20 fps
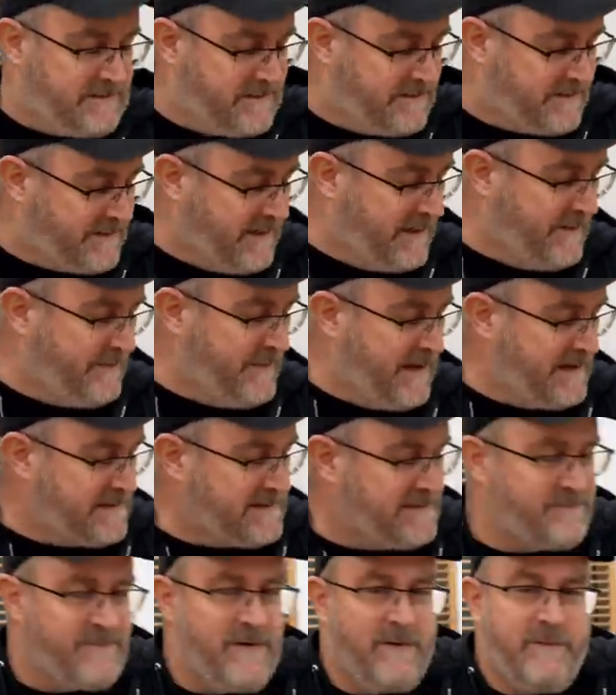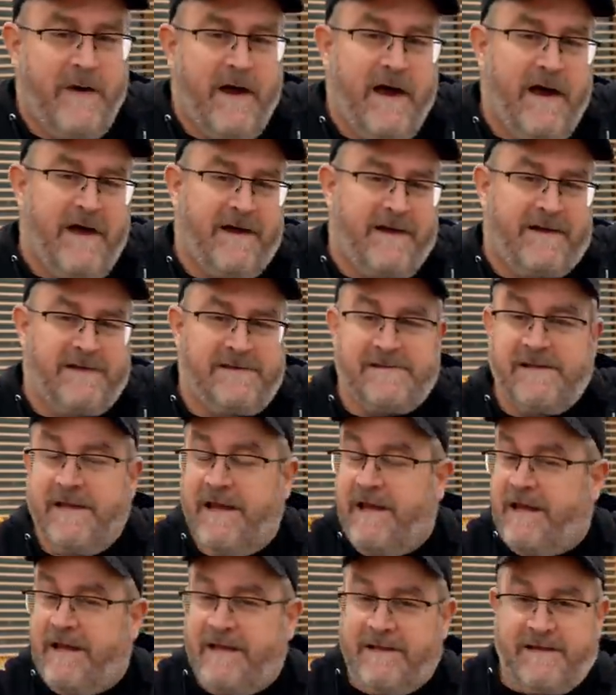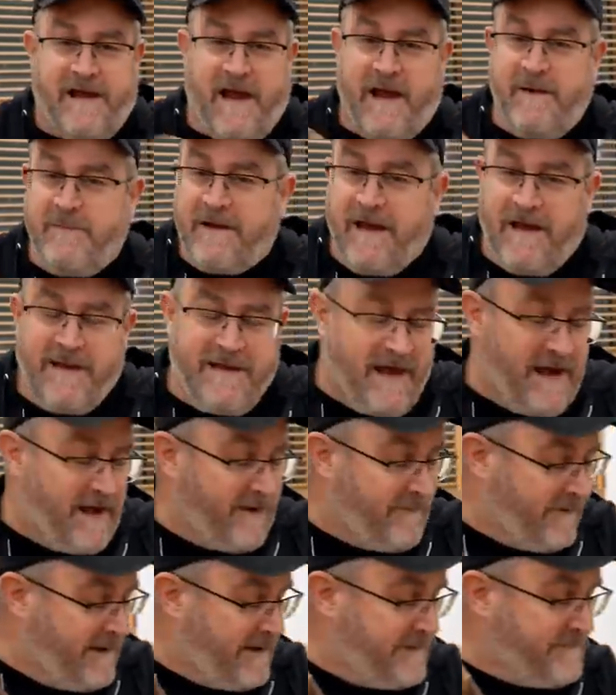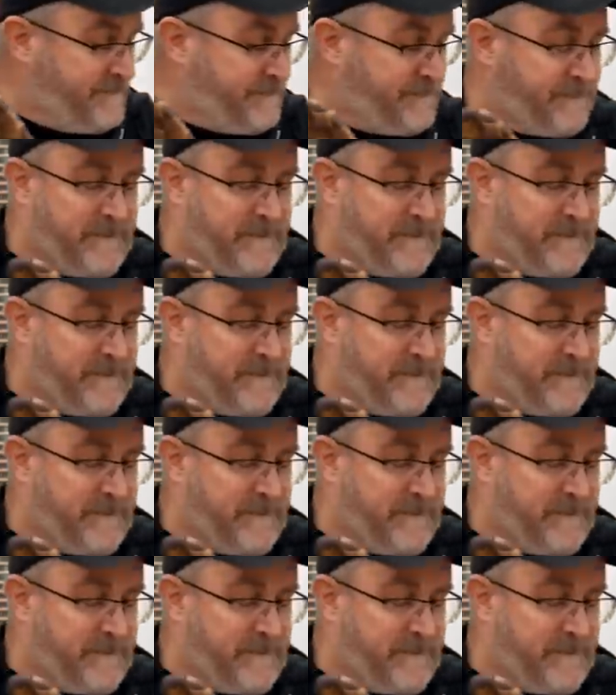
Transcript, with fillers: so it kind of matches my box. Timing on that one.